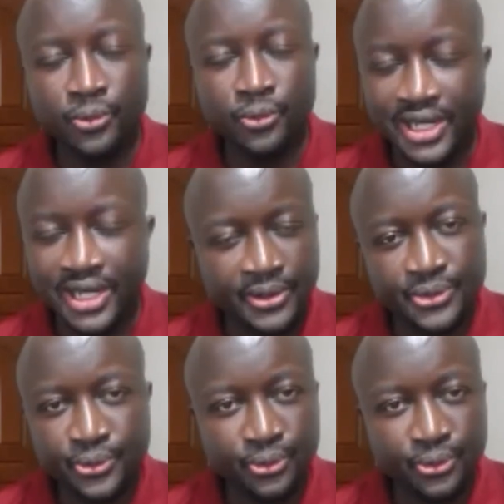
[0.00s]

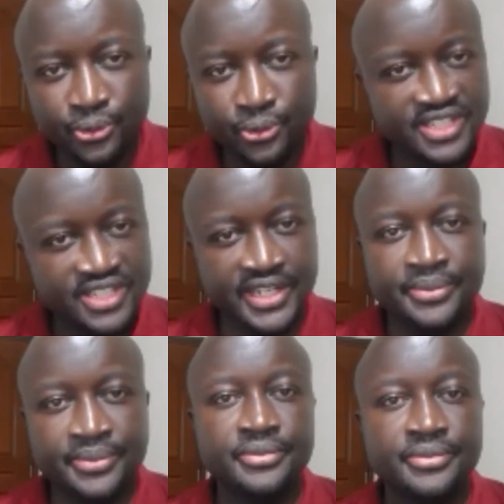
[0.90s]
around what
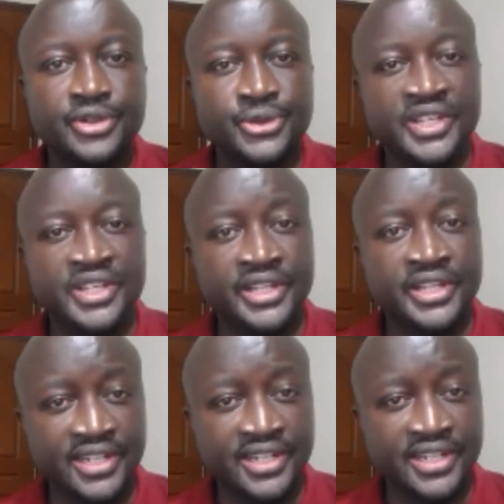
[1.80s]
time do they
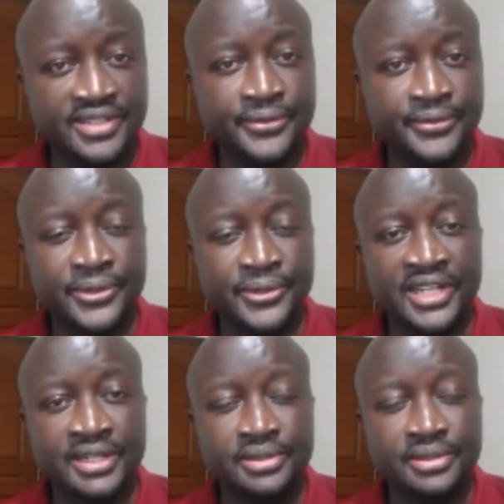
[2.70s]
release their full
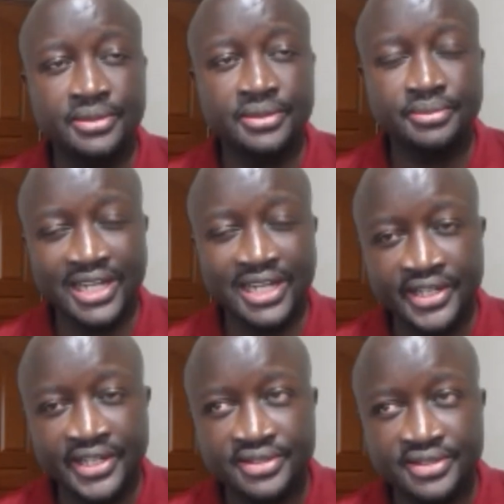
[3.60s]
year
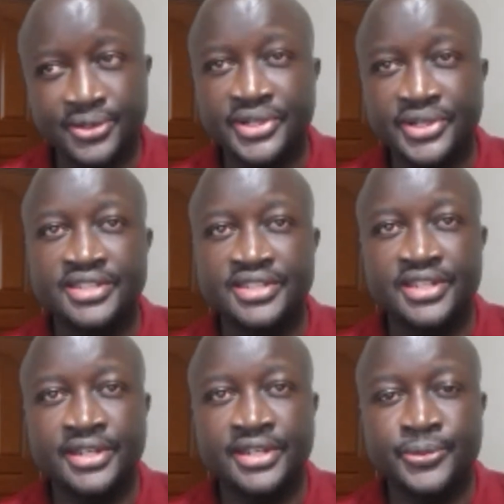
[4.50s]
earnings, looking at
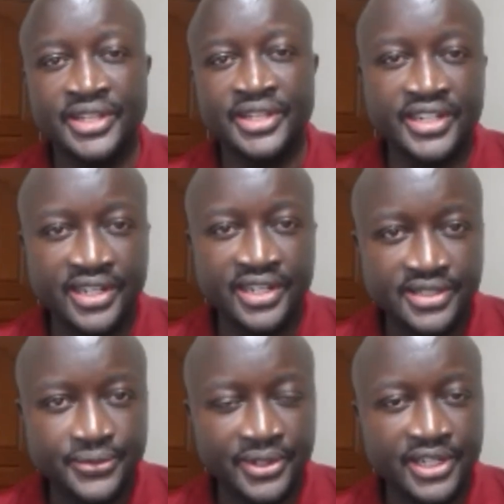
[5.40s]
uh, when they
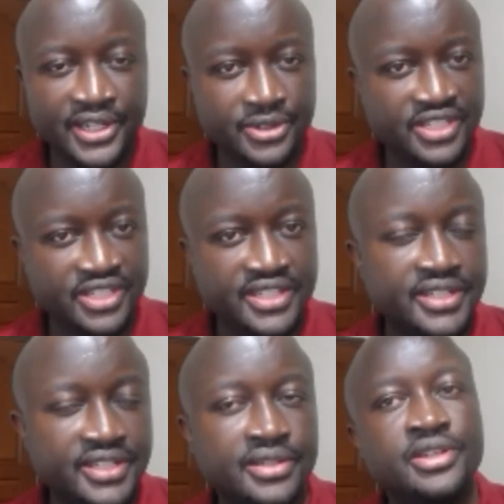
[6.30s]
released full year
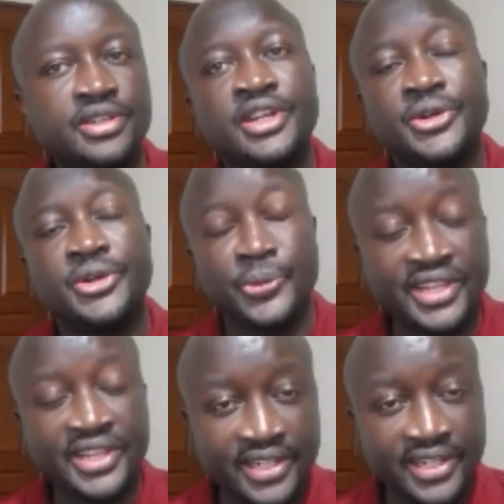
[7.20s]
2019, when
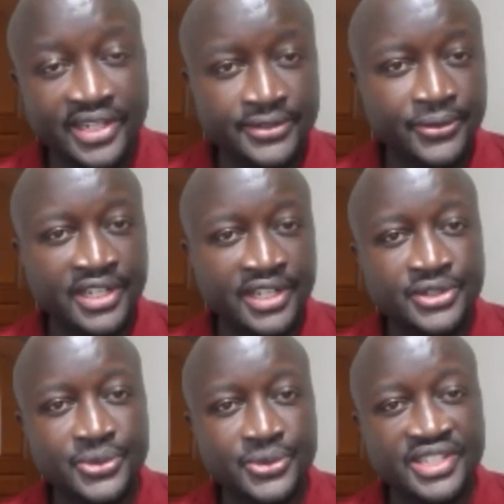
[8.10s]
they released full year
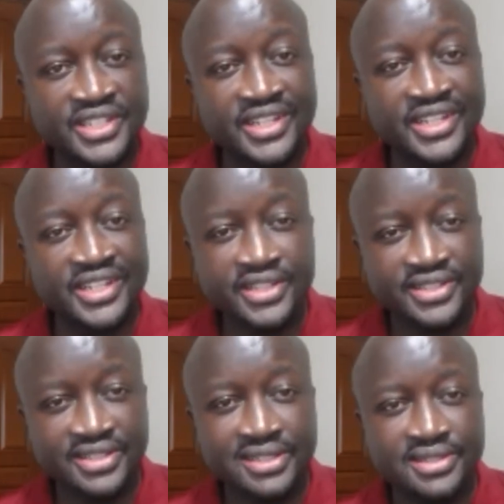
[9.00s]
2018
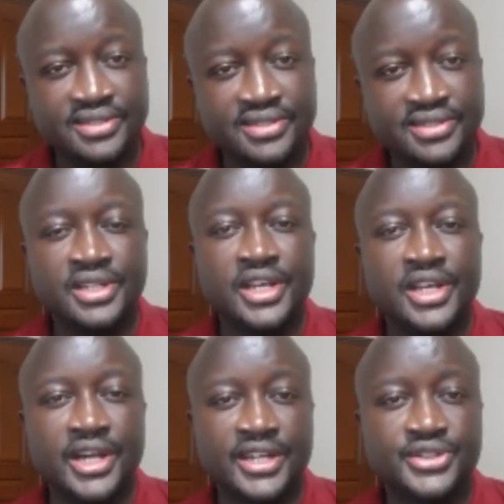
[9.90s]
results.
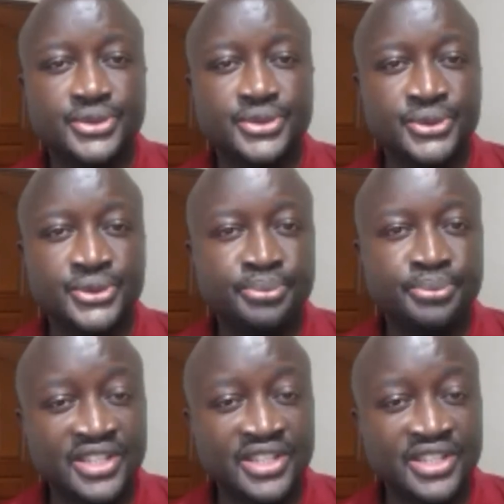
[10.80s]
Uh, so based